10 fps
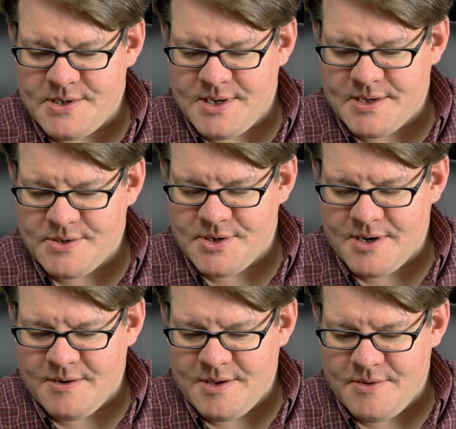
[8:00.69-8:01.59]
tick
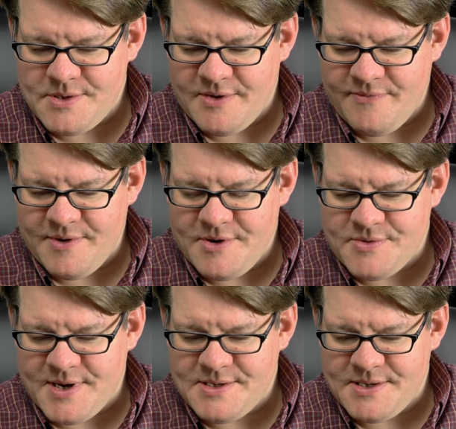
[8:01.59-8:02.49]
chart are you using for your
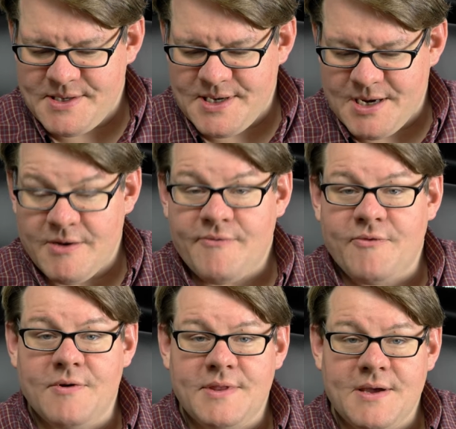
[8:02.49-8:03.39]
trades on Sierra?
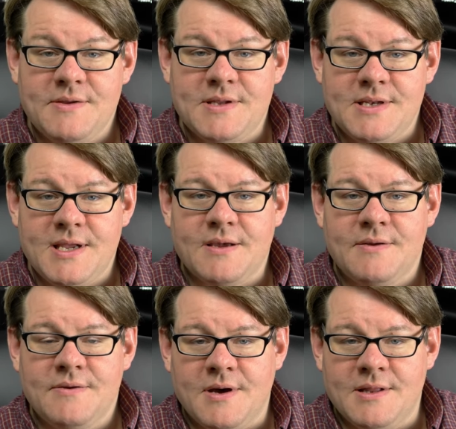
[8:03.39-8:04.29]
4,000 tick
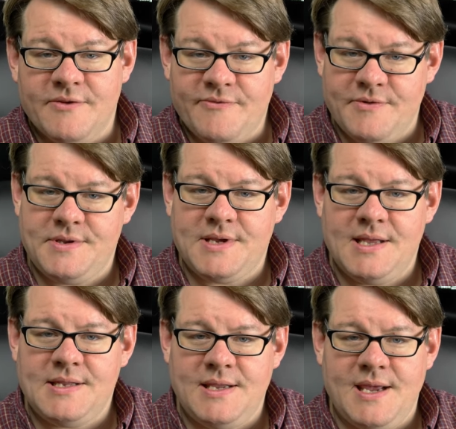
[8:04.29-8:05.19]
on the full
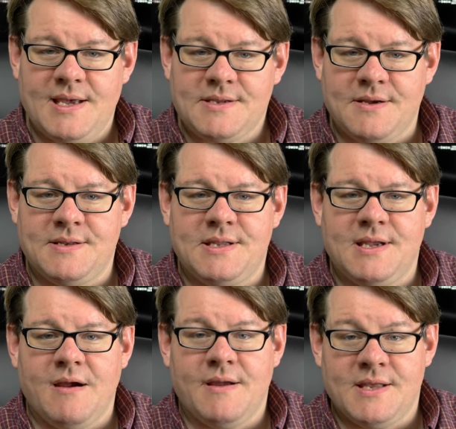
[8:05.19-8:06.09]
size ES on
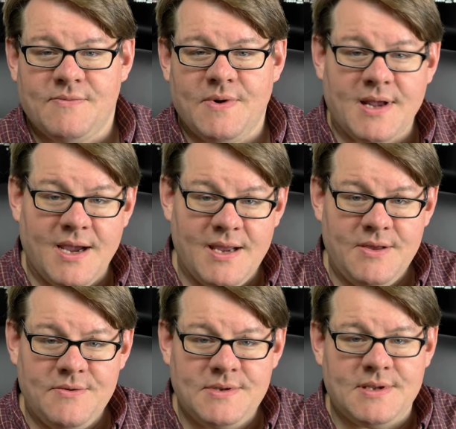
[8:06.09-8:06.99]
Sierra is what I
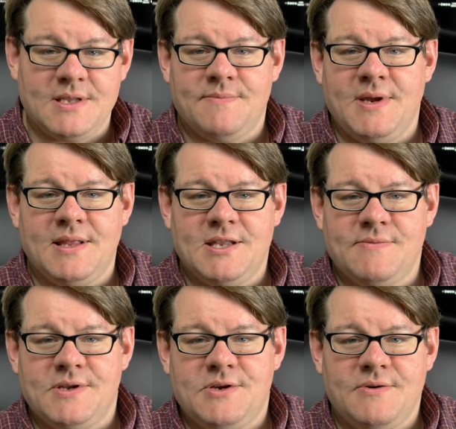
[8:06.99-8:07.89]
use. Doesn't mean that's
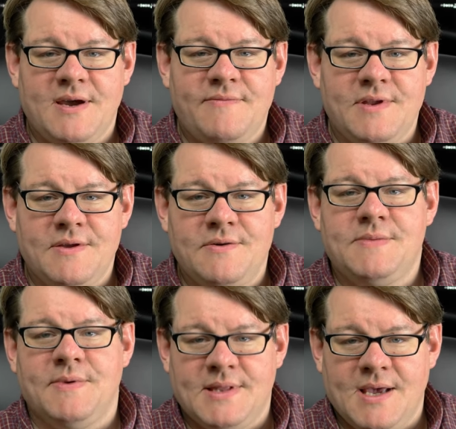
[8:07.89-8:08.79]
what you have to use,
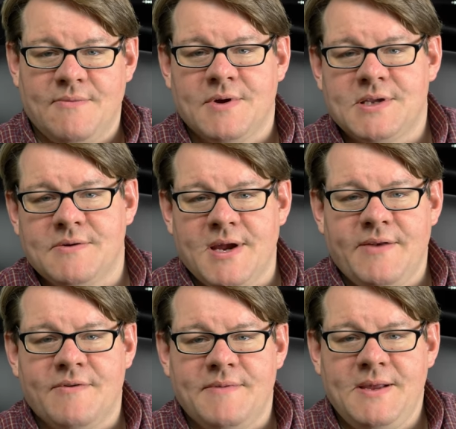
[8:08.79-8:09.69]
but that works great
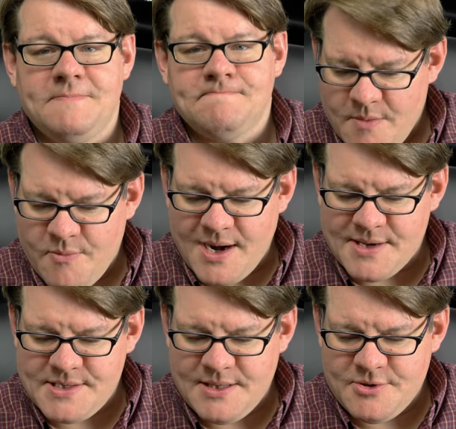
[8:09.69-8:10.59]
for me.
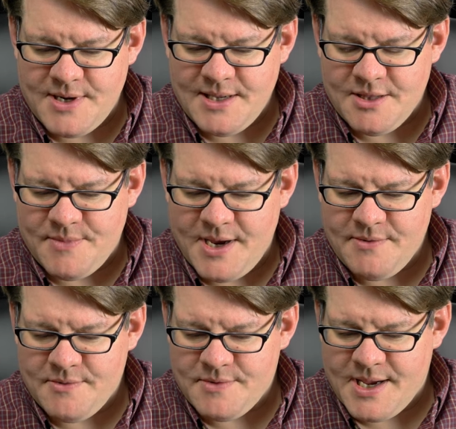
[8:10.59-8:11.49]
Practicing trading the
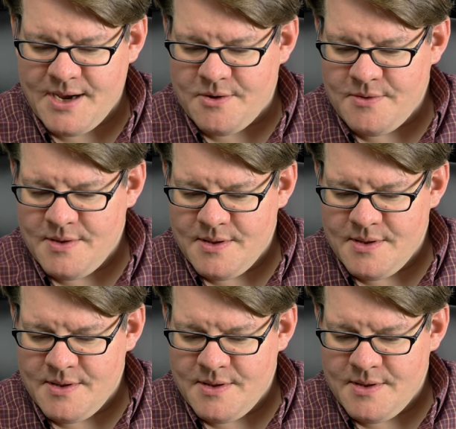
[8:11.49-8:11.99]
micro Dow,